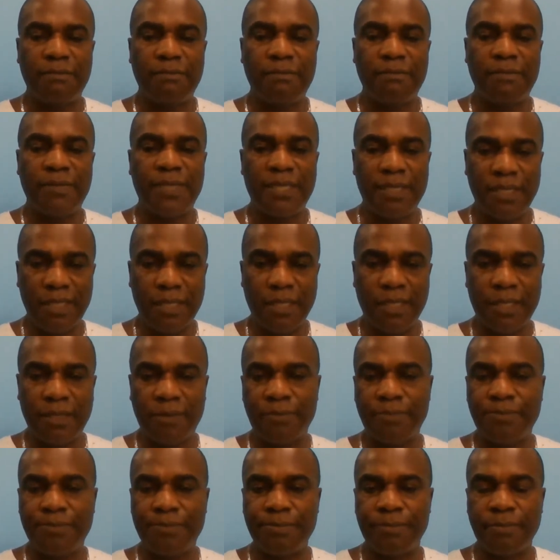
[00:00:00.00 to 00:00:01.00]
sick
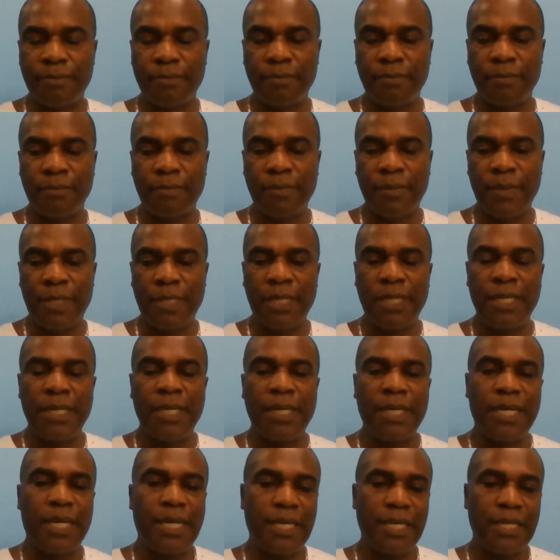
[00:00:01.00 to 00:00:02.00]

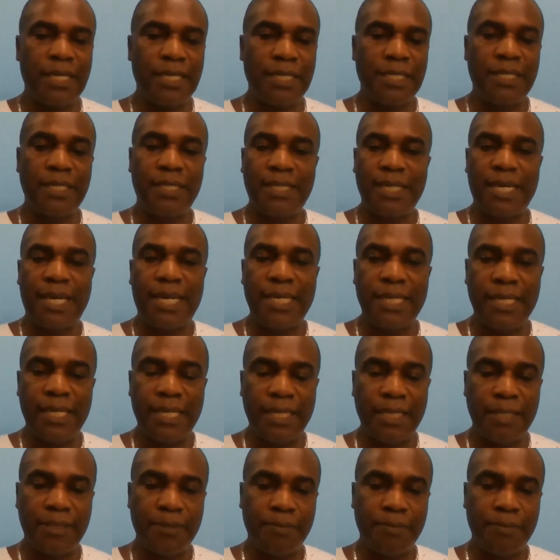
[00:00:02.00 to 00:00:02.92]
and lay dying.